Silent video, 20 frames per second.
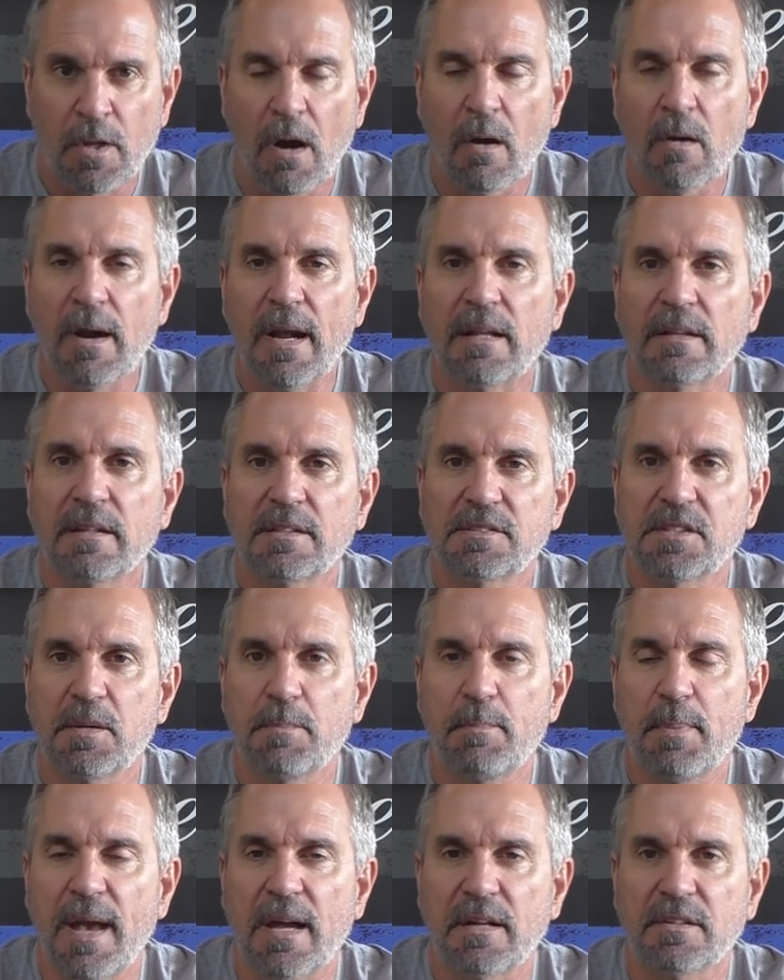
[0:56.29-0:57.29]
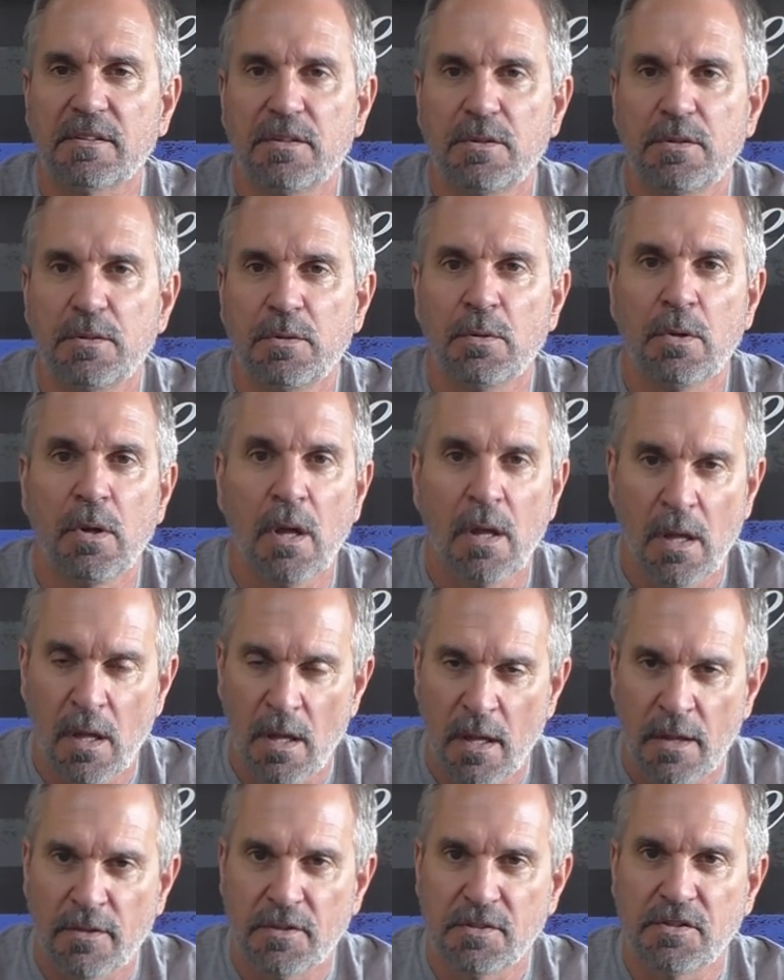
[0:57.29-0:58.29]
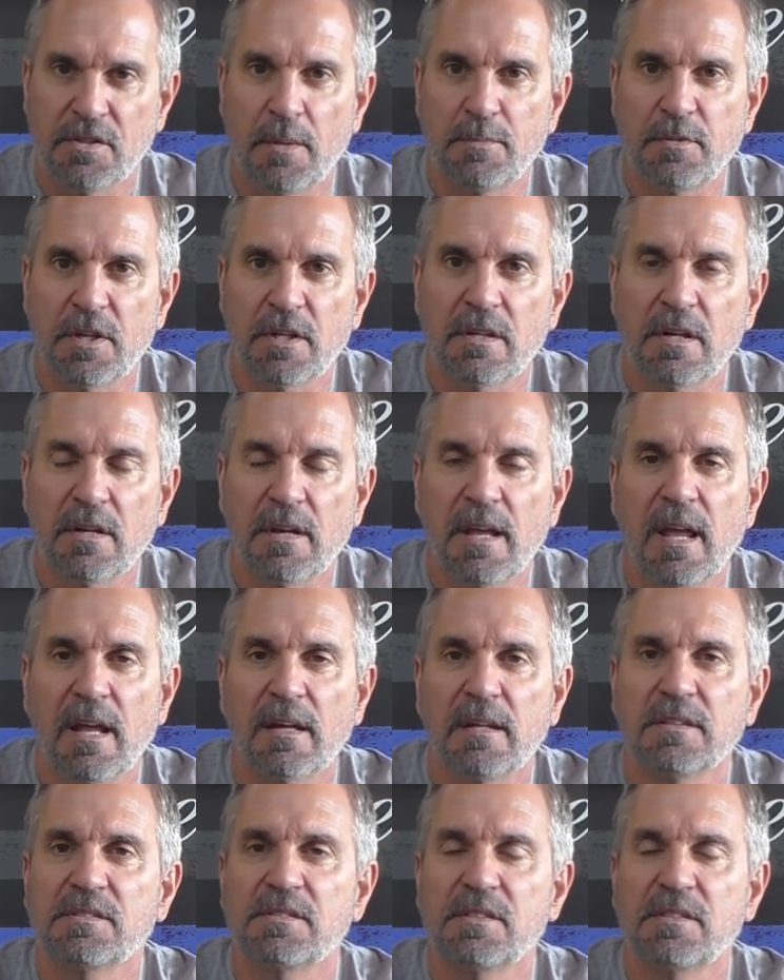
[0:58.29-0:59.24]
All right, let's get back to the subject on hand. It's